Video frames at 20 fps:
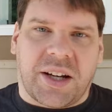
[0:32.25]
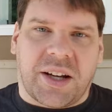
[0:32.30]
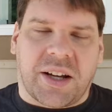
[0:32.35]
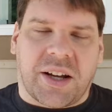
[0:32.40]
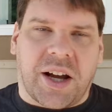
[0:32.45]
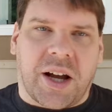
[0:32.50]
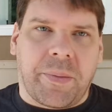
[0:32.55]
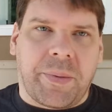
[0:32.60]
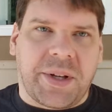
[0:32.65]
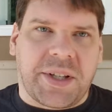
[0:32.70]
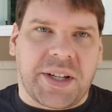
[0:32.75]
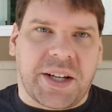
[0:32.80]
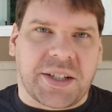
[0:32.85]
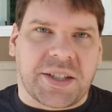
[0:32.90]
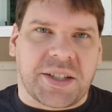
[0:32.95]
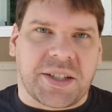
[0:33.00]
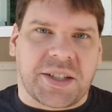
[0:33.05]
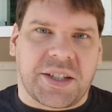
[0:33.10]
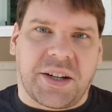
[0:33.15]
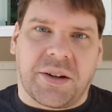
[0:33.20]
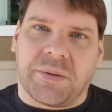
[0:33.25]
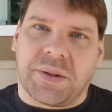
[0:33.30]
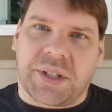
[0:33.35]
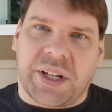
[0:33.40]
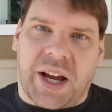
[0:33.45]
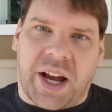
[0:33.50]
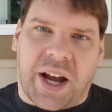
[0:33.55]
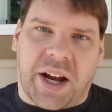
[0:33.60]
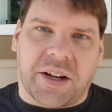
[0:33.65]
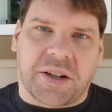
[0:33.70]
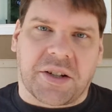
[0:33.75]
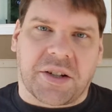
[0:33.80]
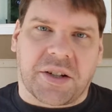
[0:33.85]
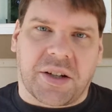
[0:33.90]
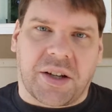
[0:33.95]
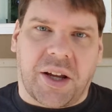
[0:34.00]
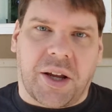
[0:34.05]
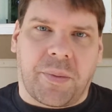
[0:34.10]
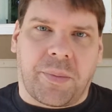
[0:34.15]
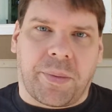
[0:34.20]
Computex this year was
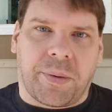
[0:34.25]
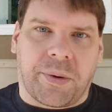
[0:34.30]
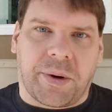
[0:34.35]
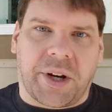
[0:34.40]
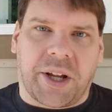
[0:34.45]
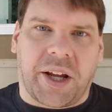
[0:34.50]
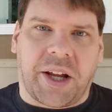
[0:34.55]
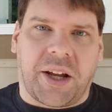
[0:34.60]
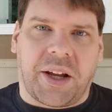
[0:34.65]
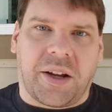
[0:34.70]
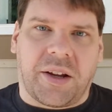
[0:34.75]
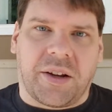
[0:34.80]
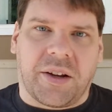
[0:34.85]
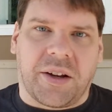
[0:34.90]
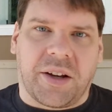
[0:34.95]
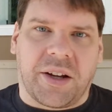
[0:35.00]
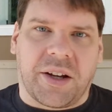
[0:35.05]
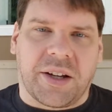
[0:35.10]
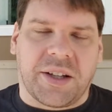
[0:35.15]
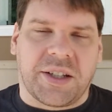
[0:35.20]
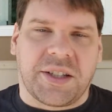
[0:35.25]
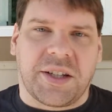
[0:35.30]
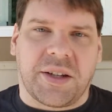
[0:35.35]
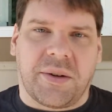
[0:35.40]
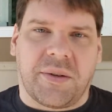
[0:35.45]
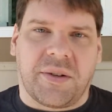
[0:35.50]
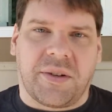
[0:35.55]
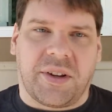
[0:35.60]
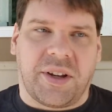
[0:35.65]
actually pretty good too.